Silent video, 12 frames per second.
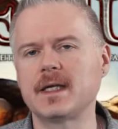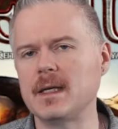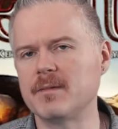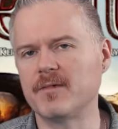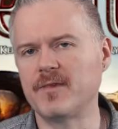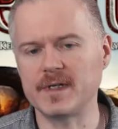keep
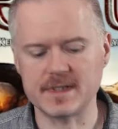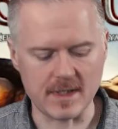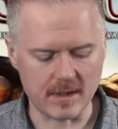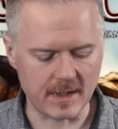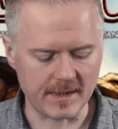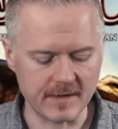it face
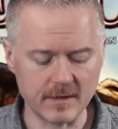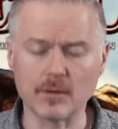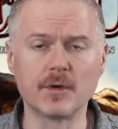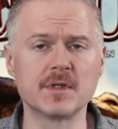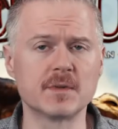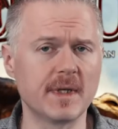down. I think the
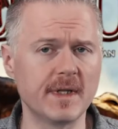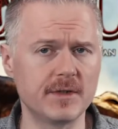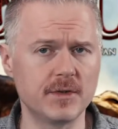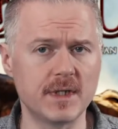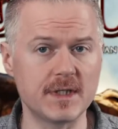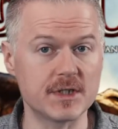only reason why they
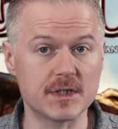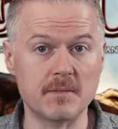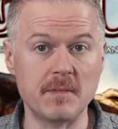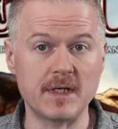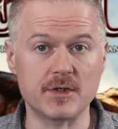do that is just to make